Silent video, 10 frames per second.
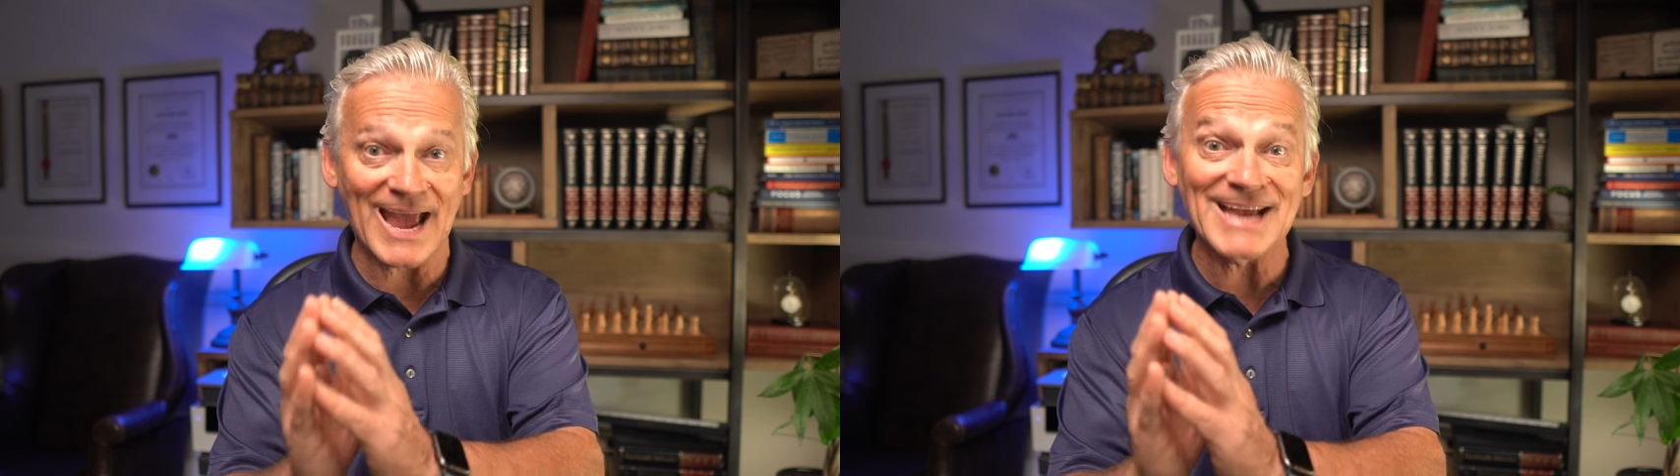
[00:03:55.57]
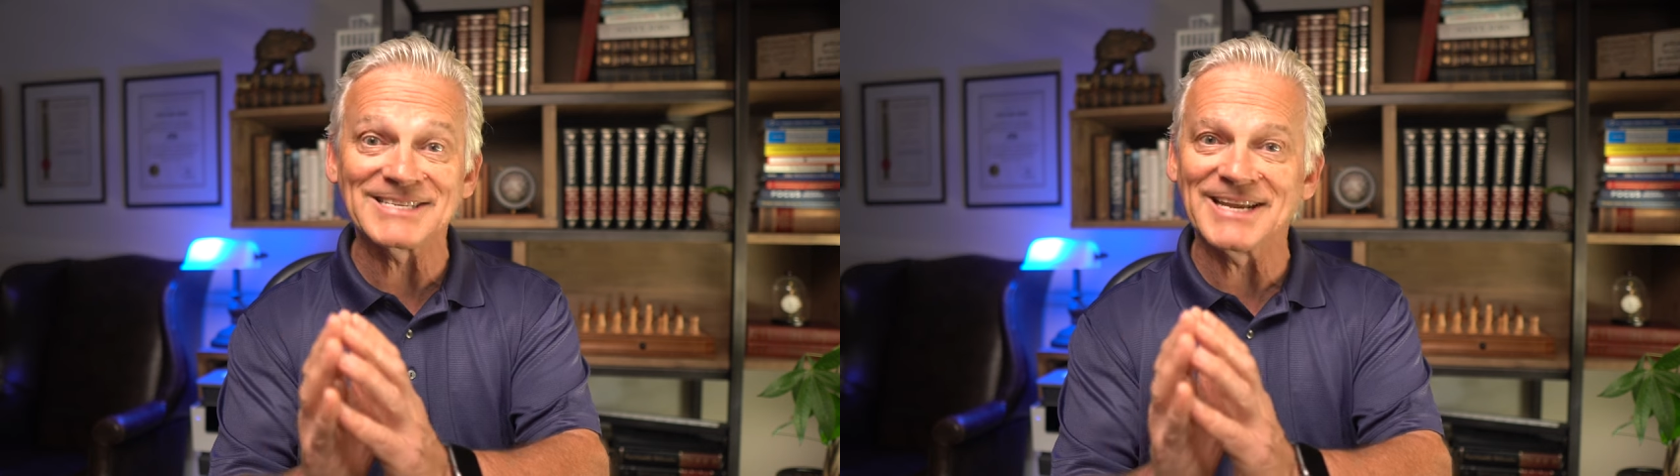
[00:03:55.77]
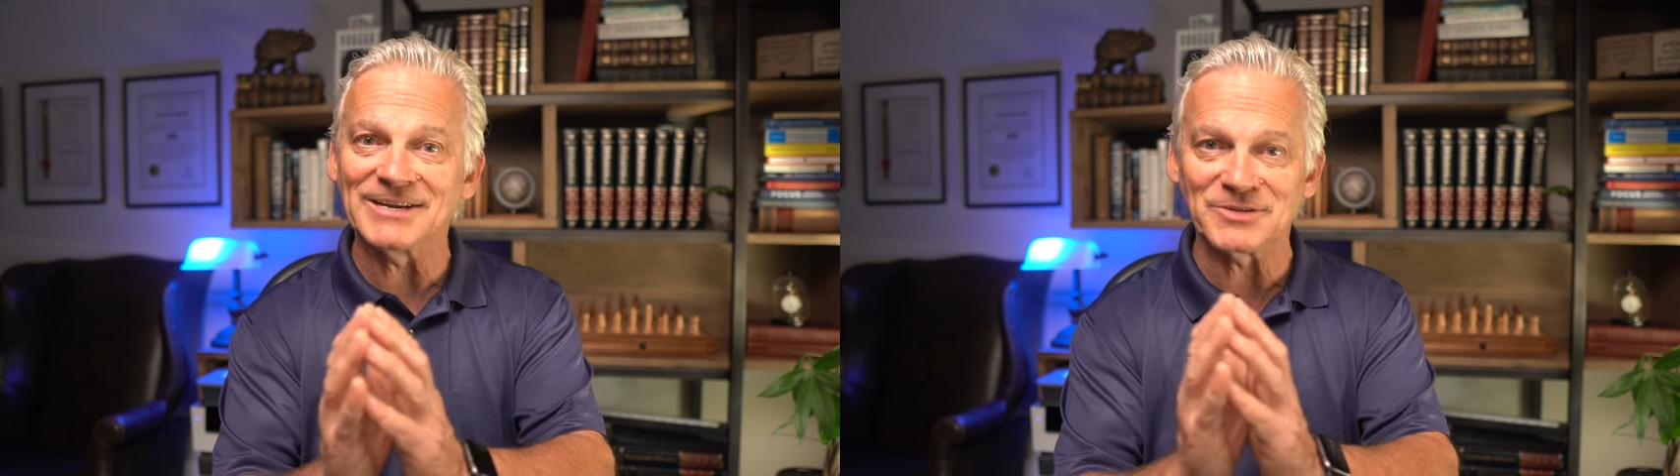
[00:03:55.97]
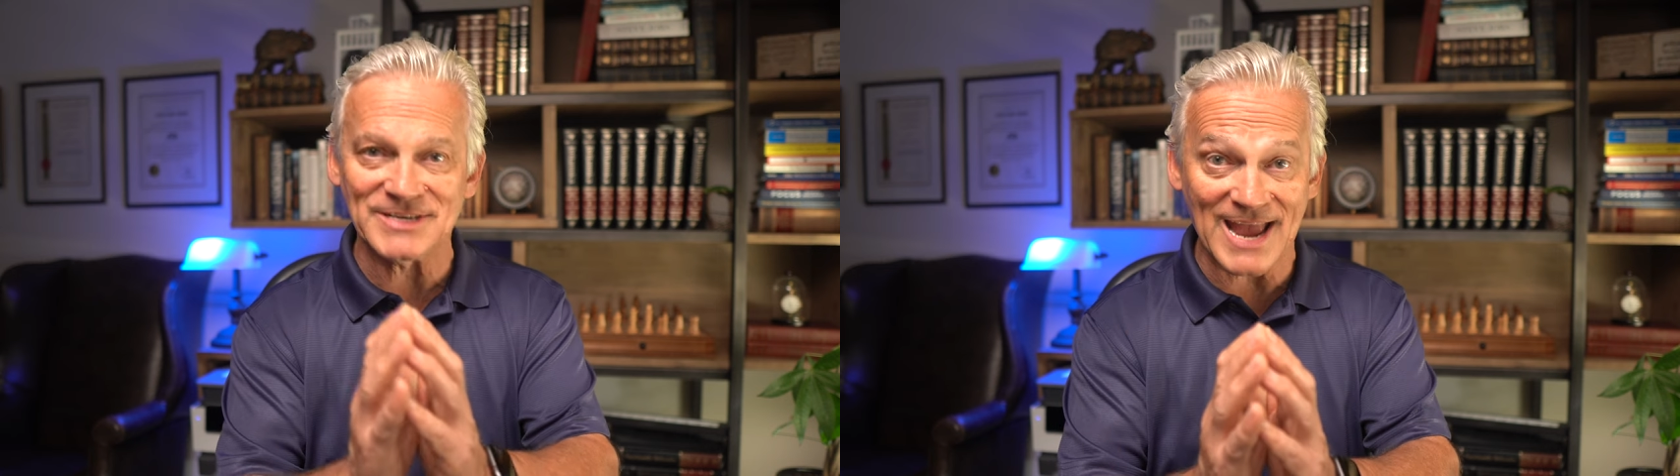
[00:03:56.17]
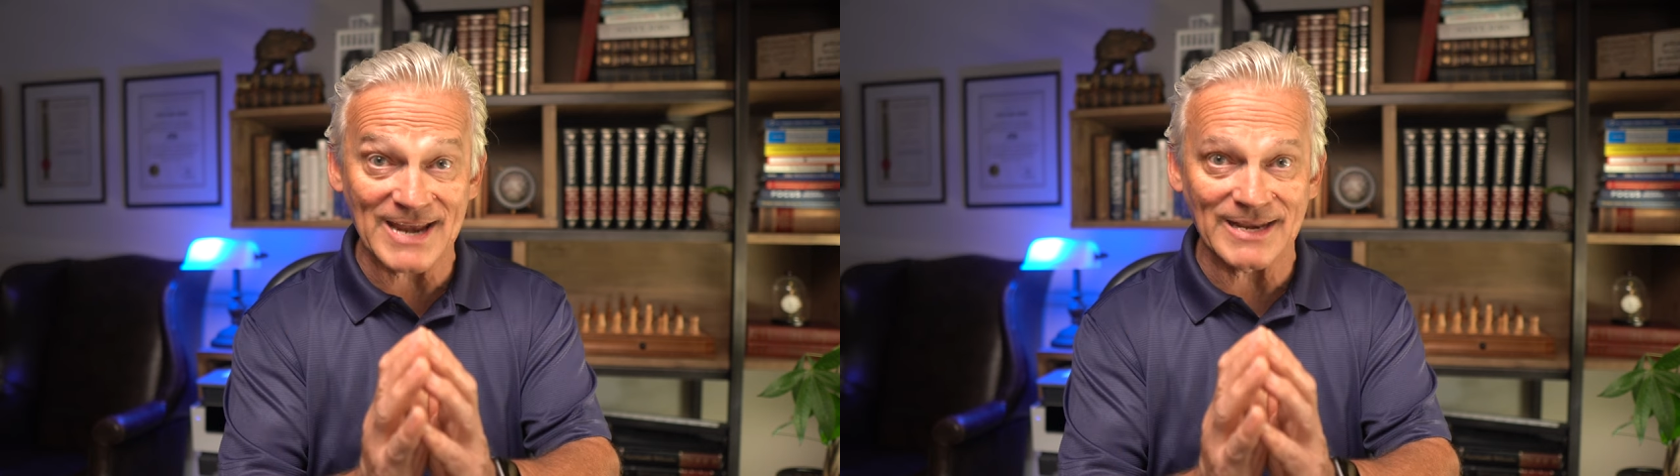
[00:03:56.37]
has an
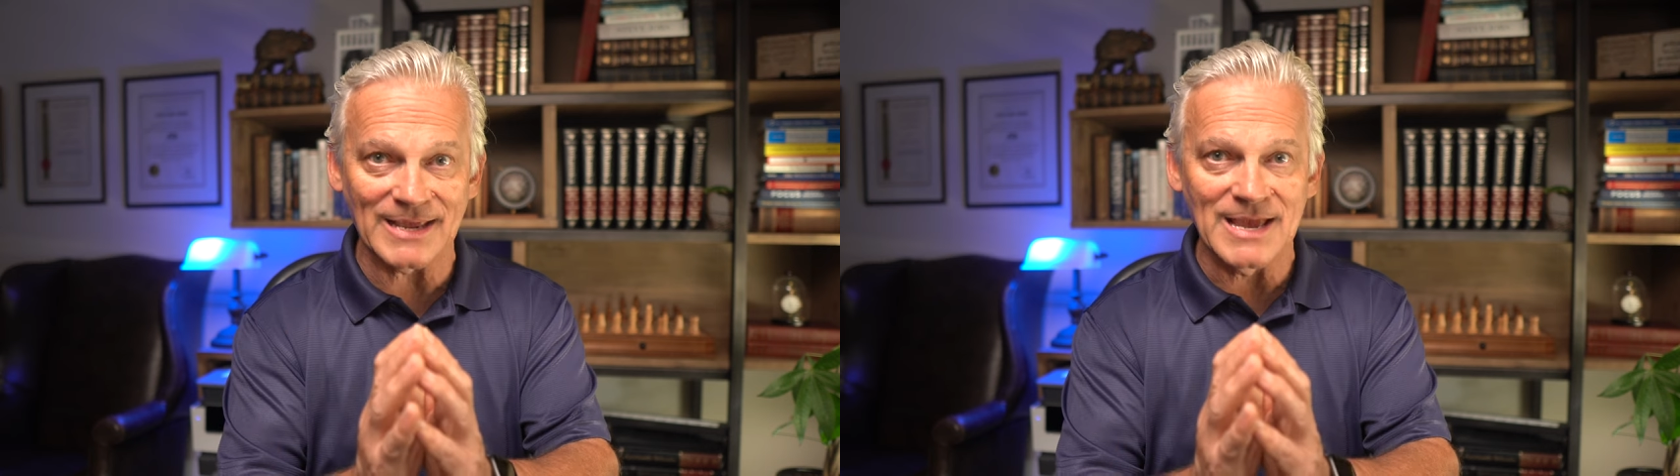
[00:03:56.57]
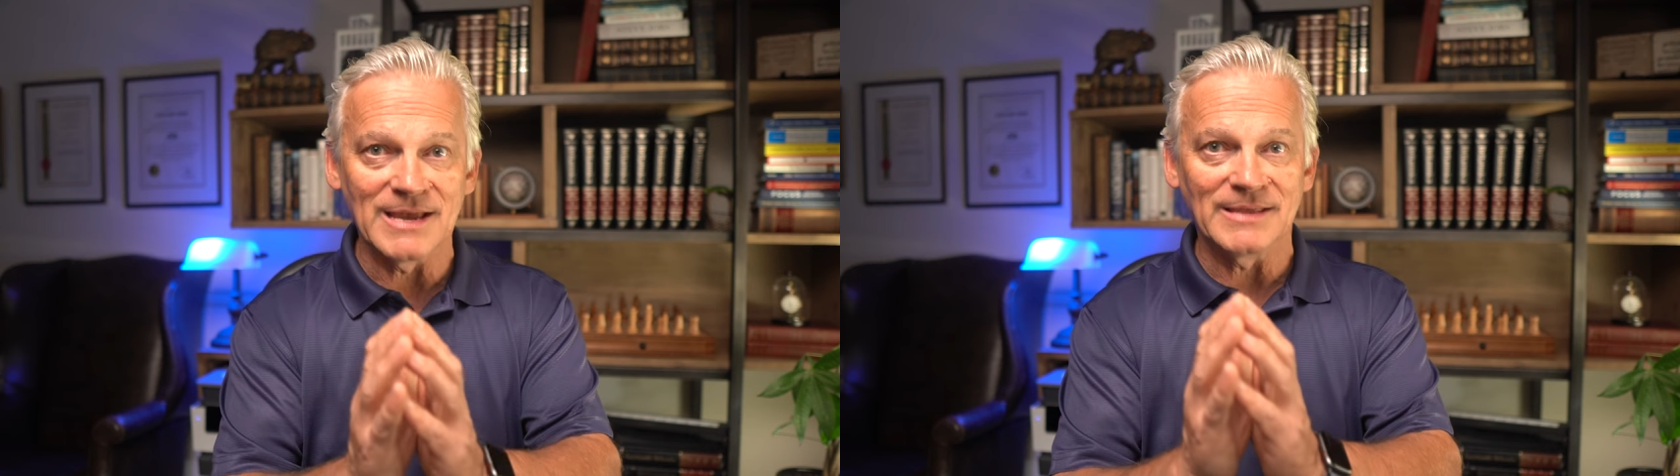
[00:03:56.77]
understanding